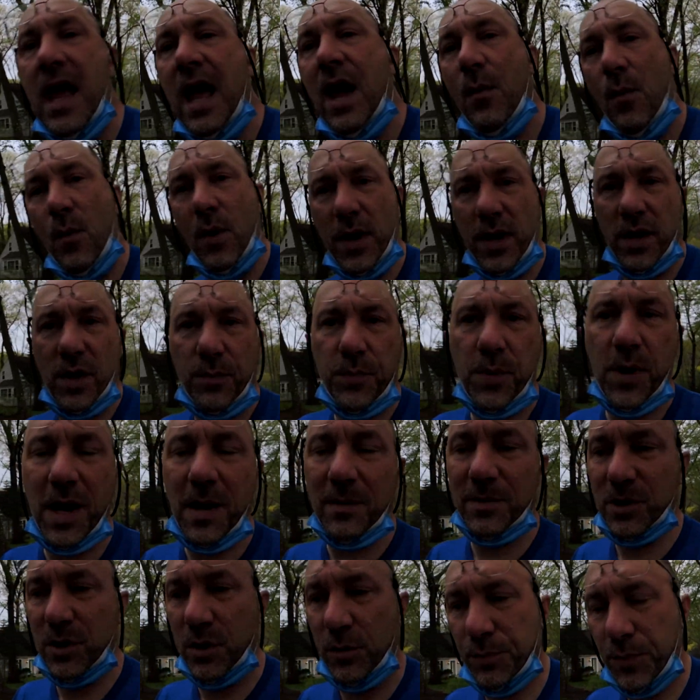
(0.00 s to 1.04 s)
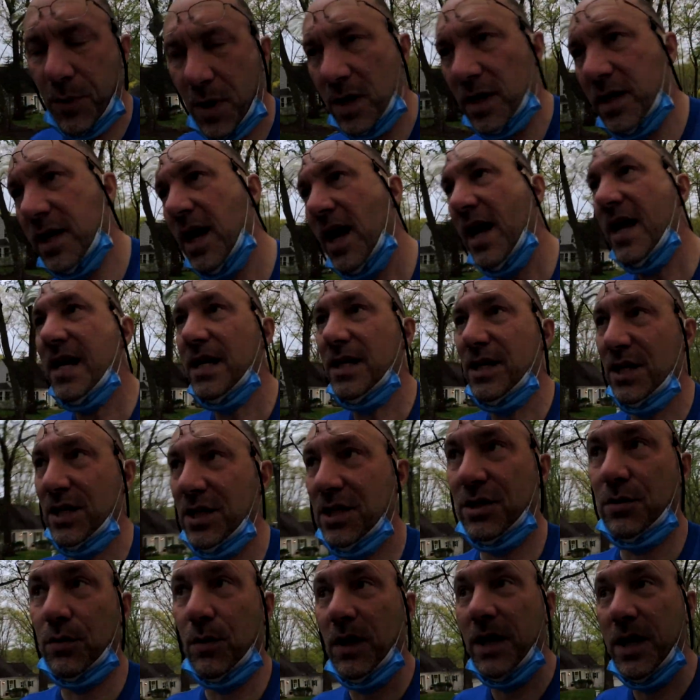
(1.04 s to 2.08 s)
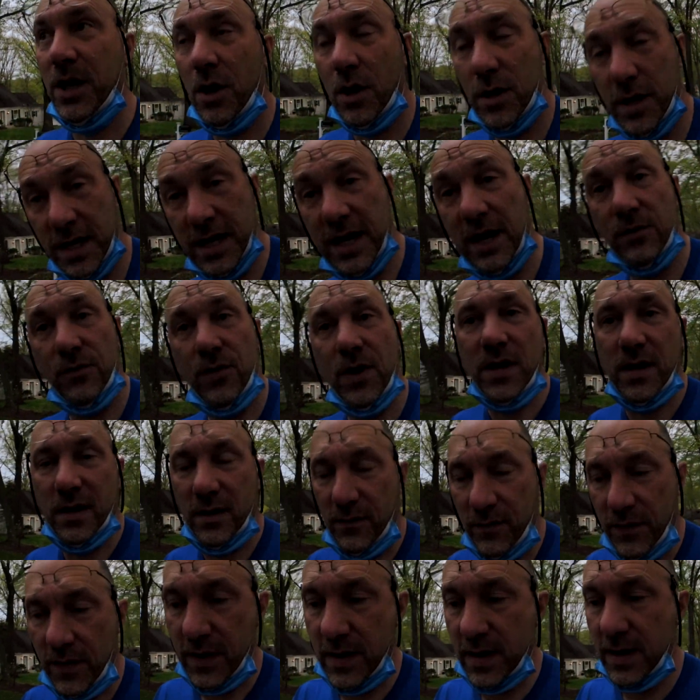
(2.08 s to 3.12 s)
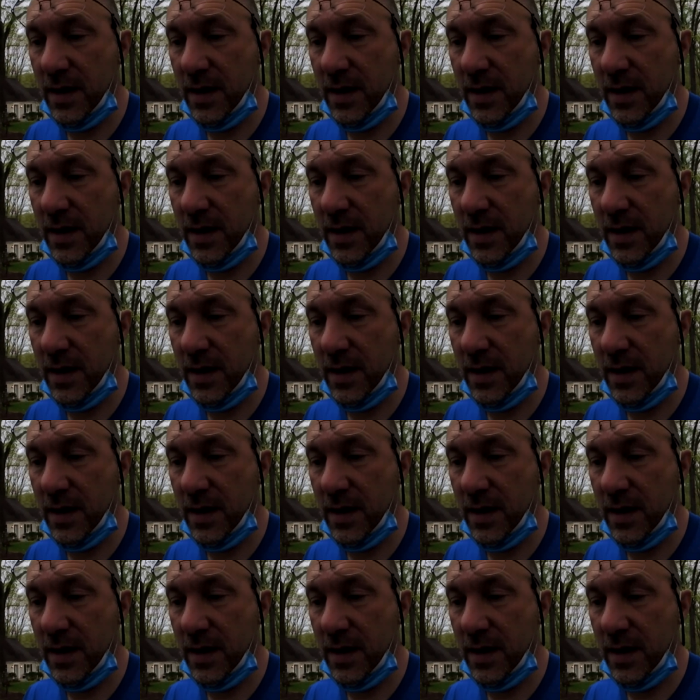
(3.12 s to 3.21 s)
And one of the problems with bronchitis is it's really hard to get rid of,